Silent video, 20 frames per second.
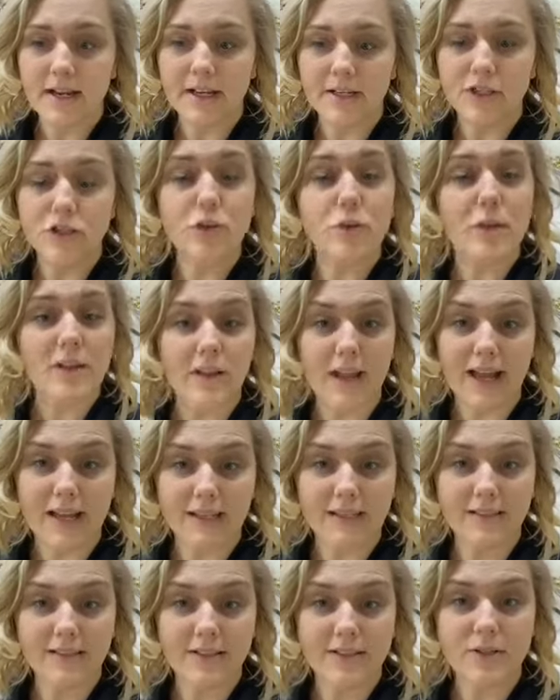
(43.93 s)
2 o'clock.
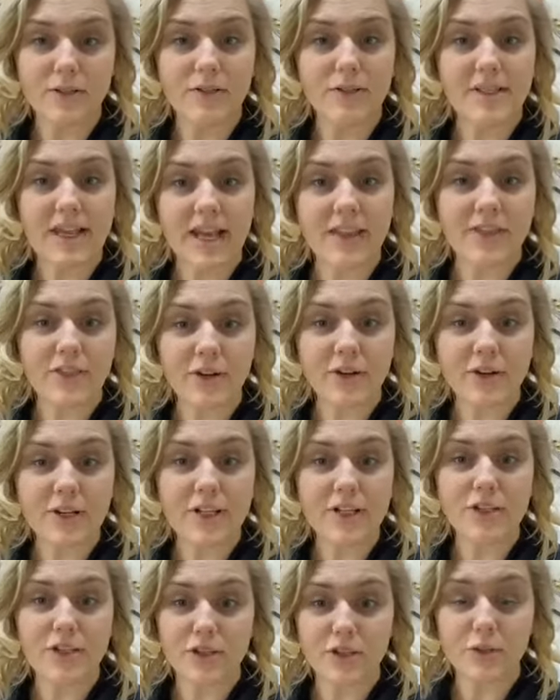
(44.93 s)
So 10:30
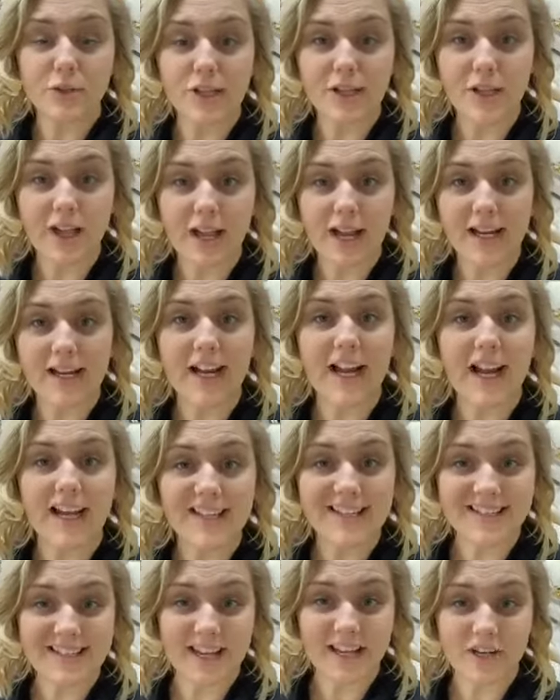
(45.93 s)
to 2 o'clock
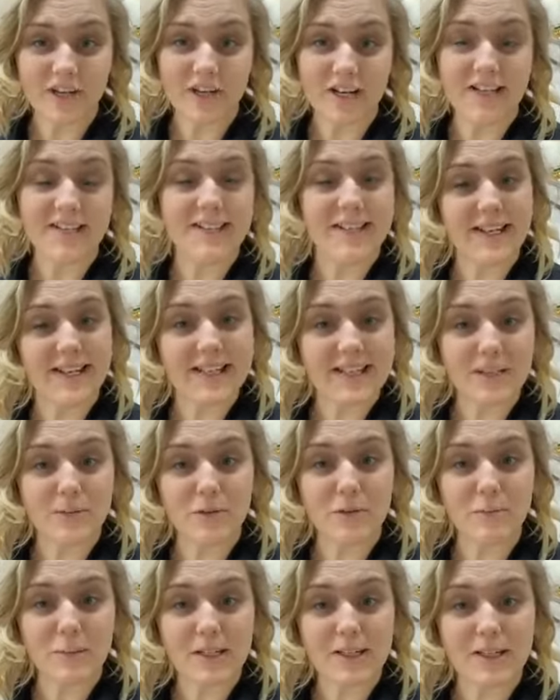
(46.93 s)
on Saturday, Santa
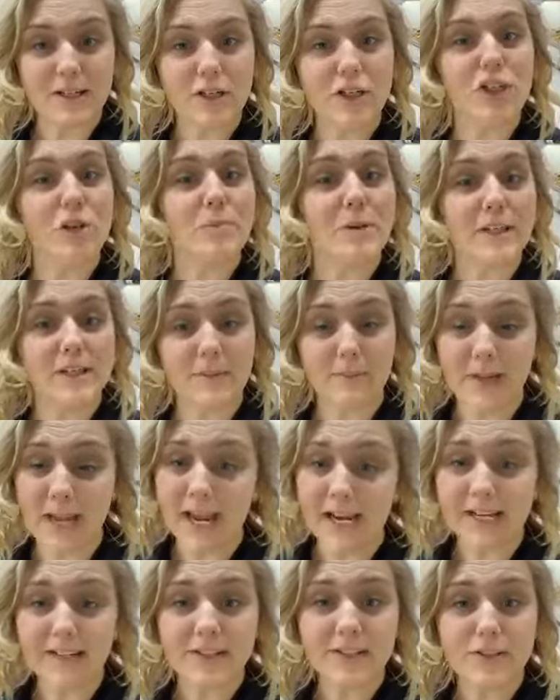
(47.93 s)
will be here. He'll be at the
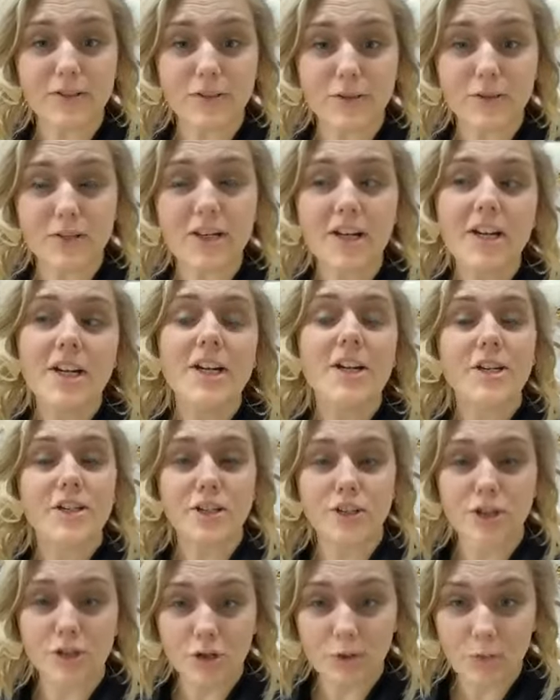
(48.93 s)
back of the store, so
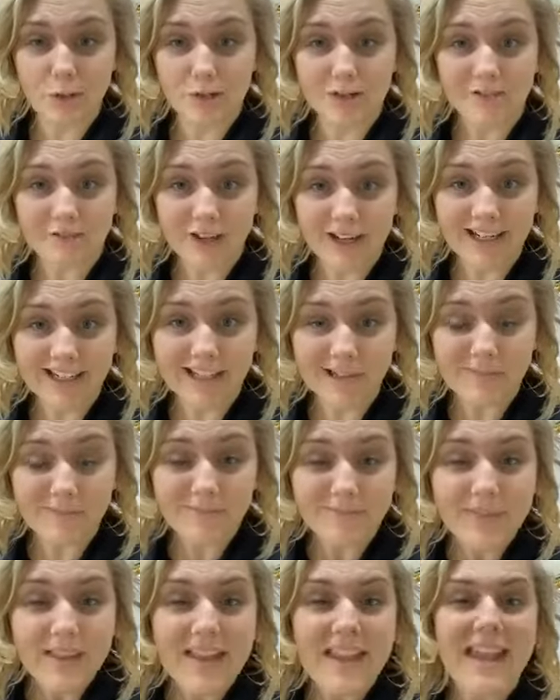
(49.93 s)
you know where to find him.
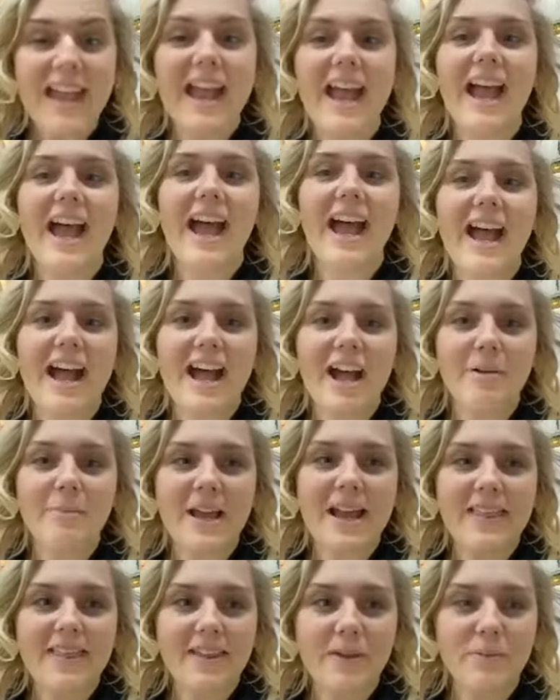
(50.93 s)

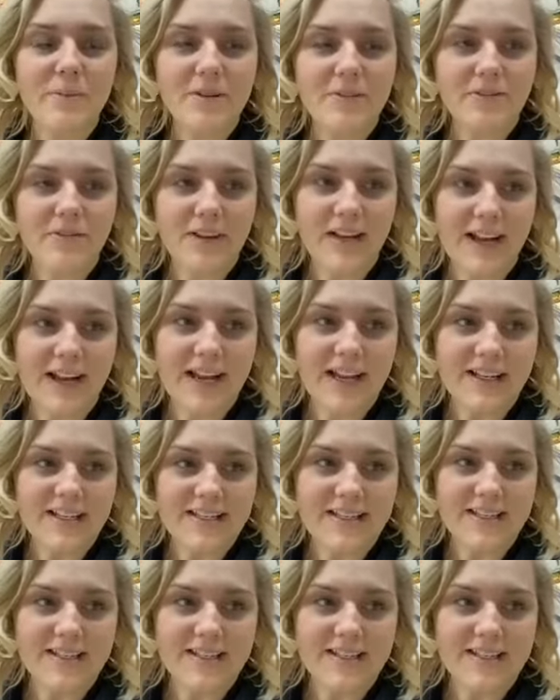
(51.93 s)
And then we've got